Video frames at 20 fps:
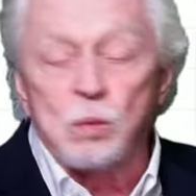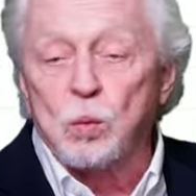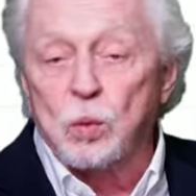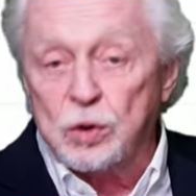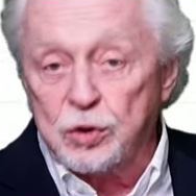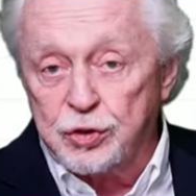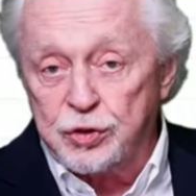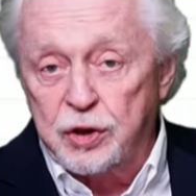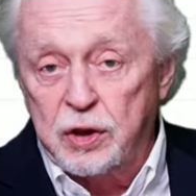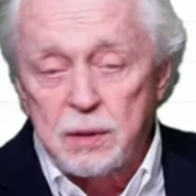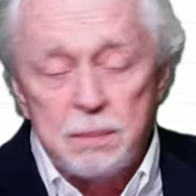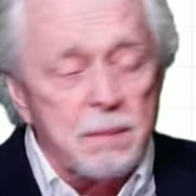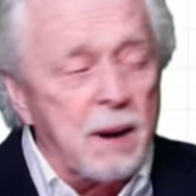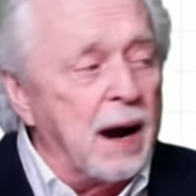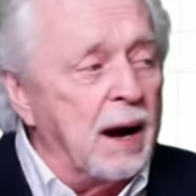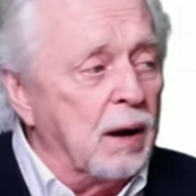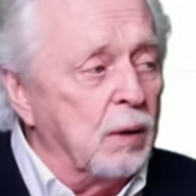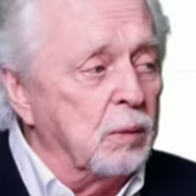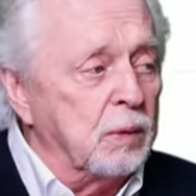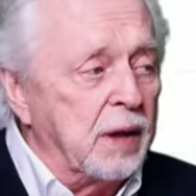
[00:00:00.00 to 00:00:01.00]
We'll see
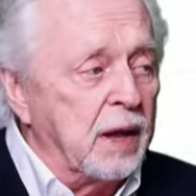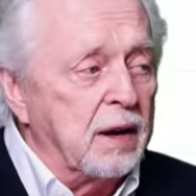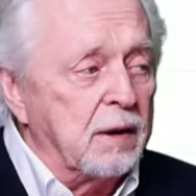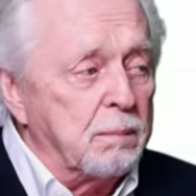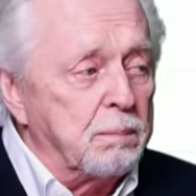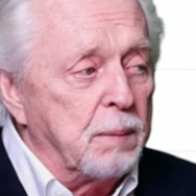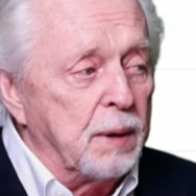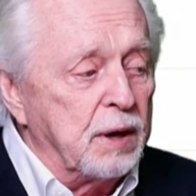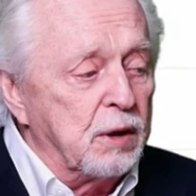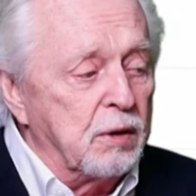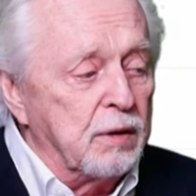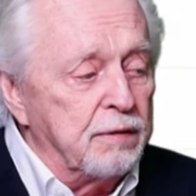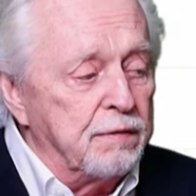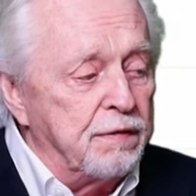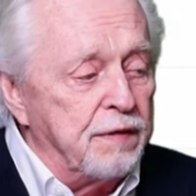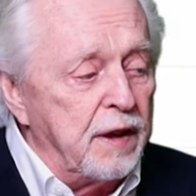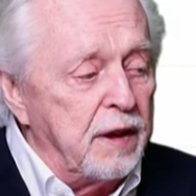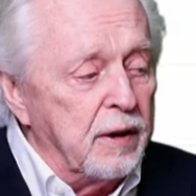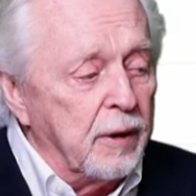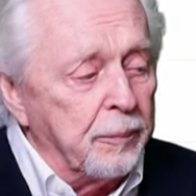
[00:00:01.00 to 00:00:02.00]
tomorrow. We'll get a pretty good
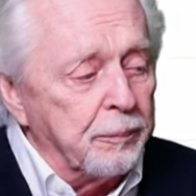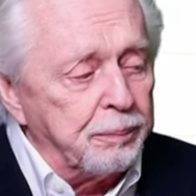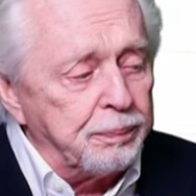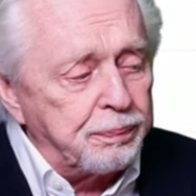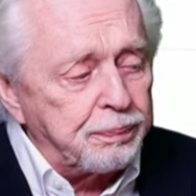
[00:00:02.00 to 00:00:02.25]
feel.